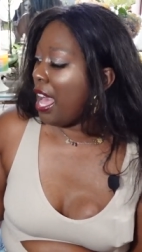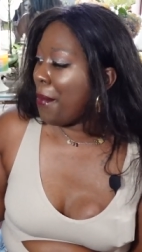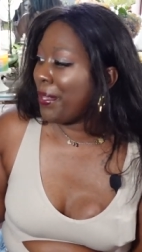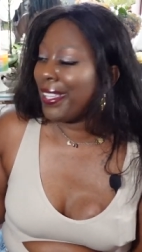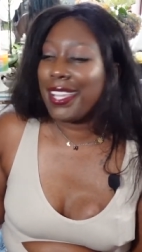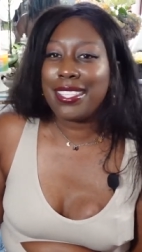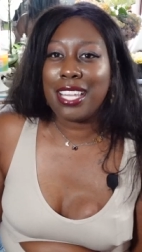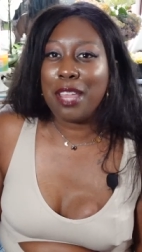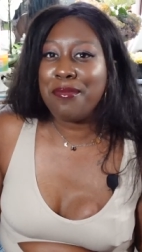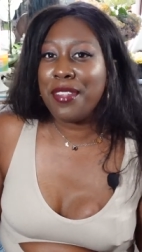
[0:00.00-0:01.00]
Like I
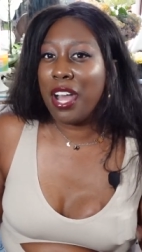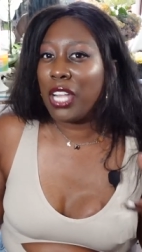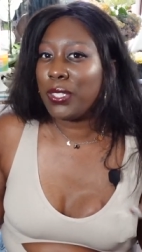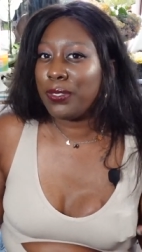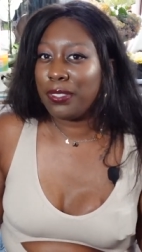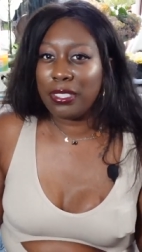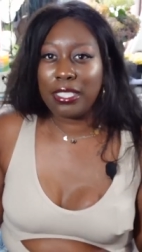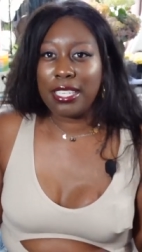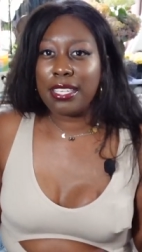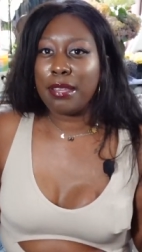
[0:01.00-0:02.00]
said, I'm not
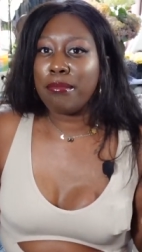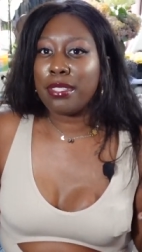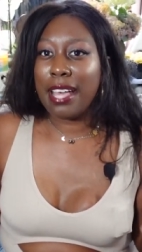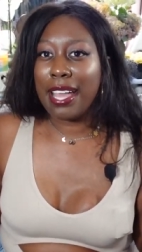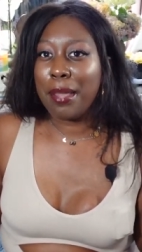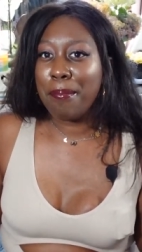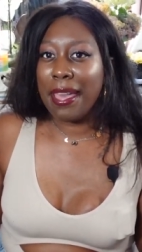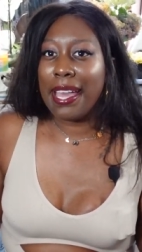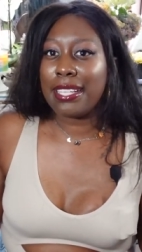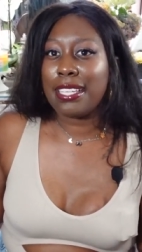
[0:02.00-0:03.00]
really a black
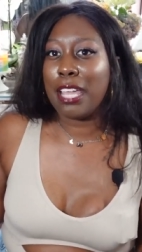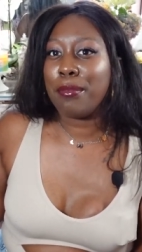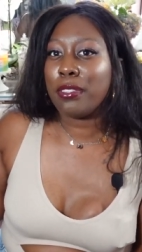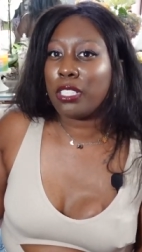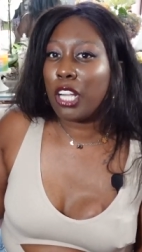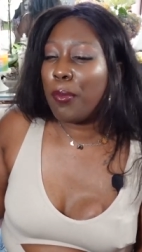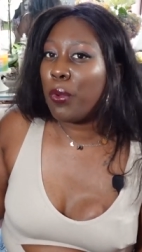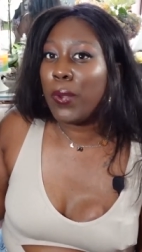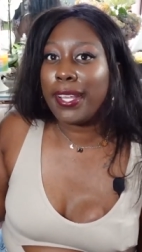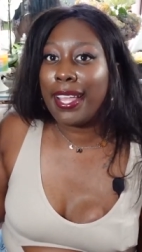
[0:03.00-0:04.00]
bag type of girl,
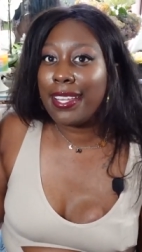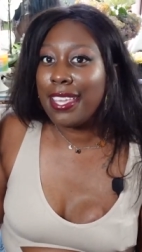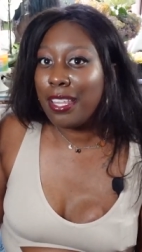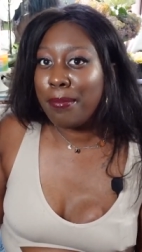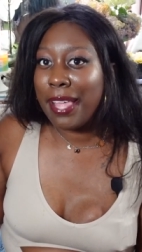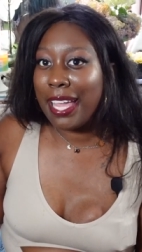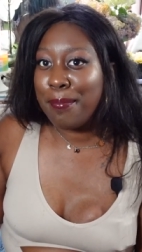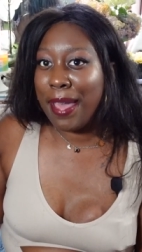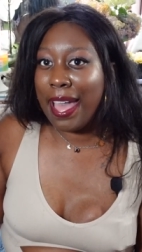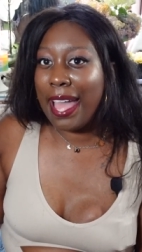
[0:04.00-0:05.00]
but when I need a black
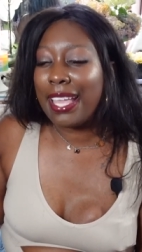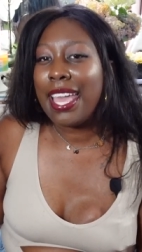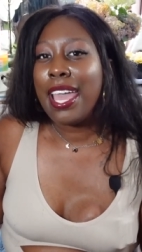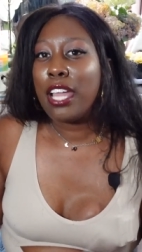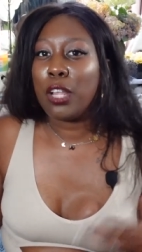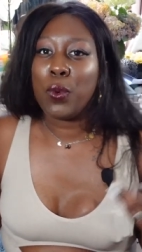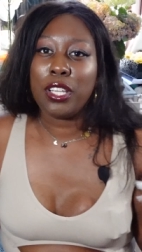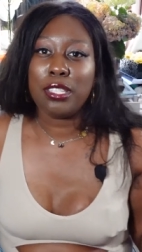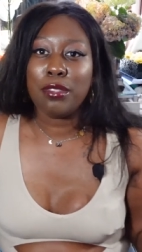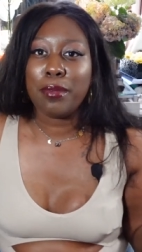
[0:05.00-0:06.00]
bag and I
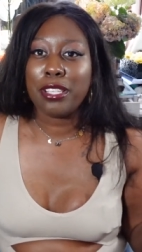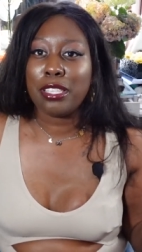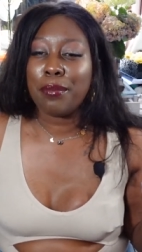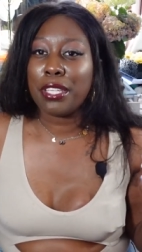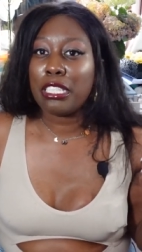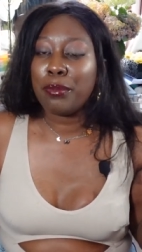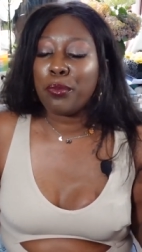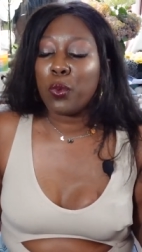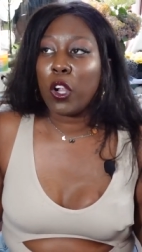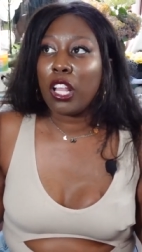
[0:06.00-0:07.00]
wanted to be something a little
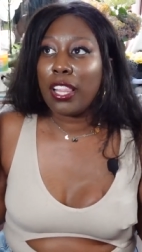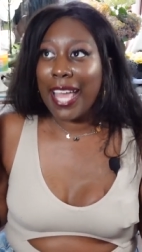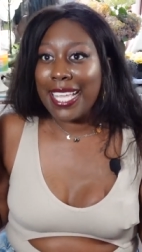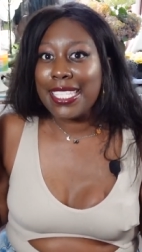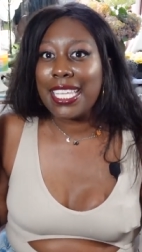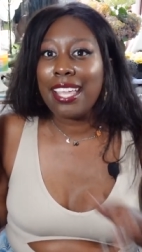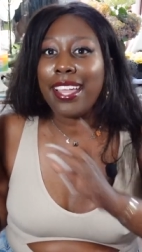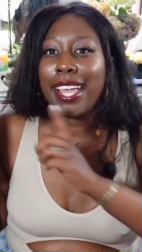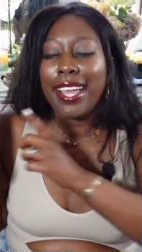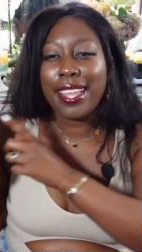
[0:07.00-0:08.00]
bit more
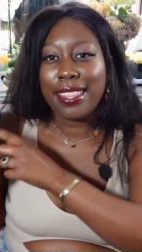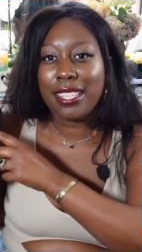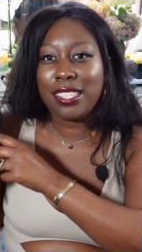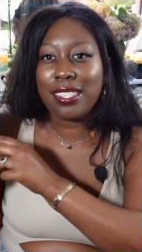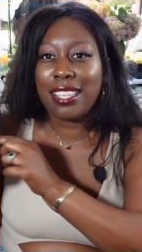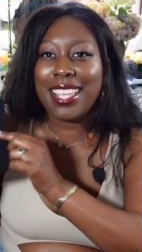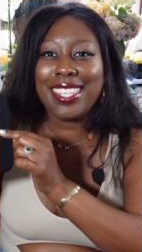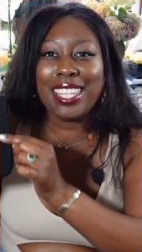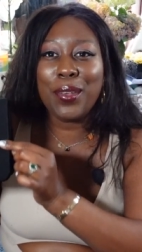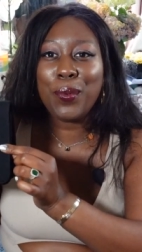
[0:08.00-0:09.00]
classy, this is
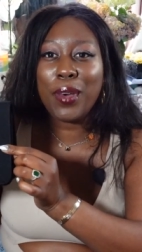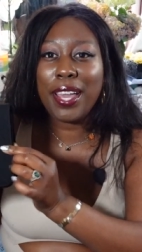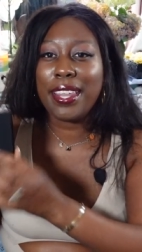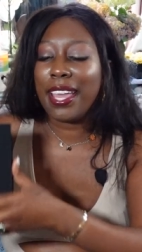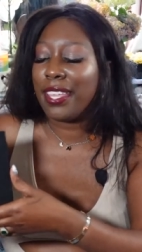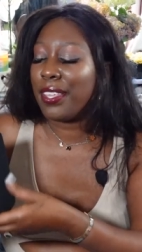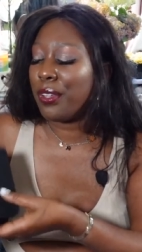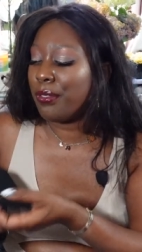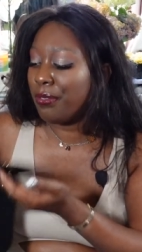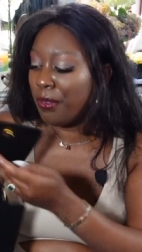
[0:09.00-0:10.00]
the one I
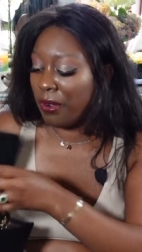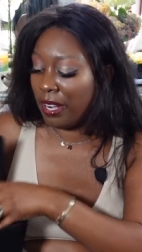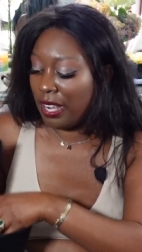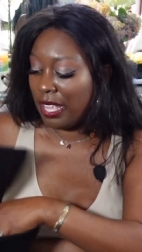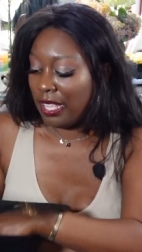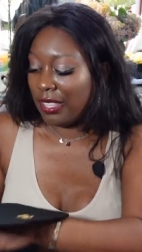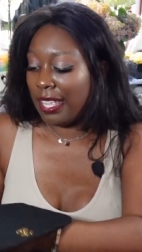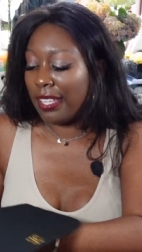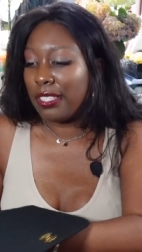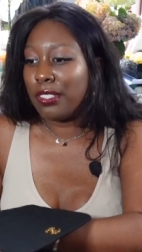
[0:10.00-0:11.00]
go for.
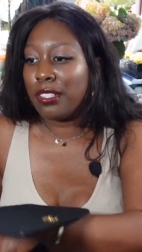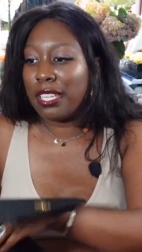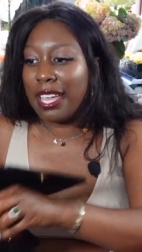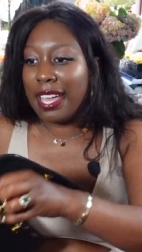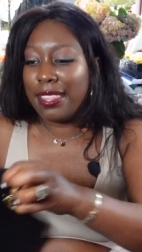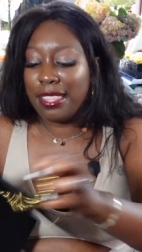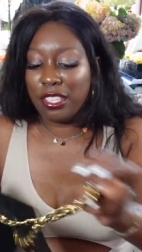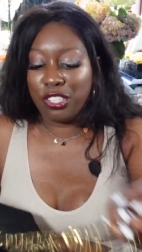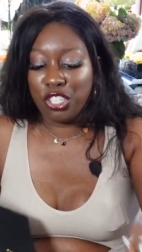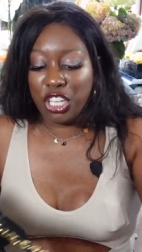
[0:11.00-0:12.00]
Like, look at
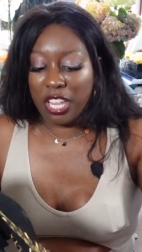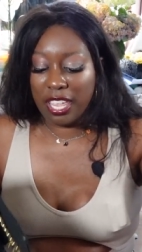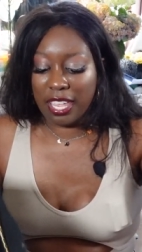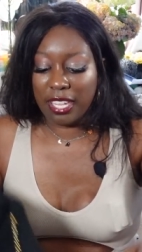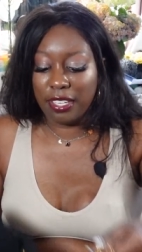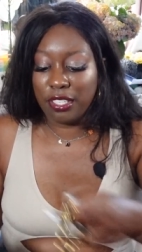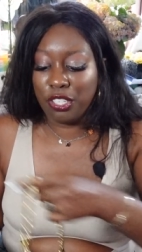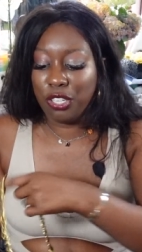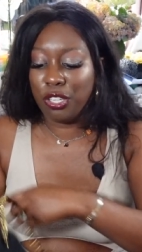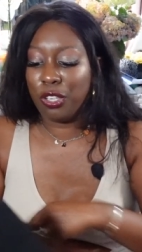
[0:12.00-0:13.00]
this chain
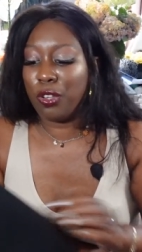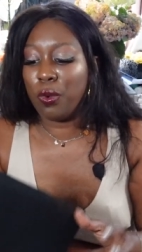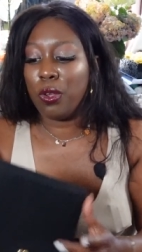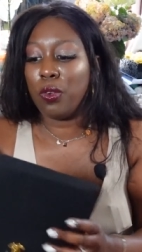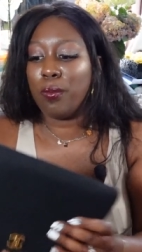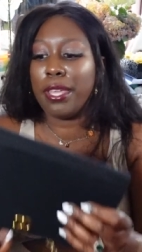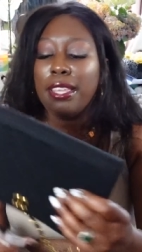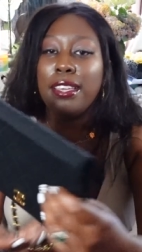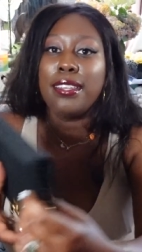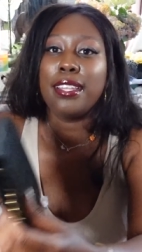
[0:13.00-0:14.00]
too. Oh my
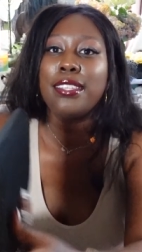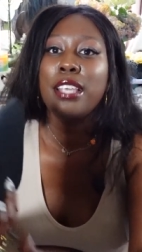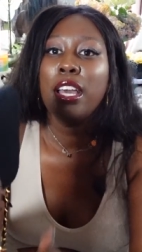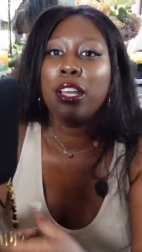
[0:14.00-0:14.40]
goodness.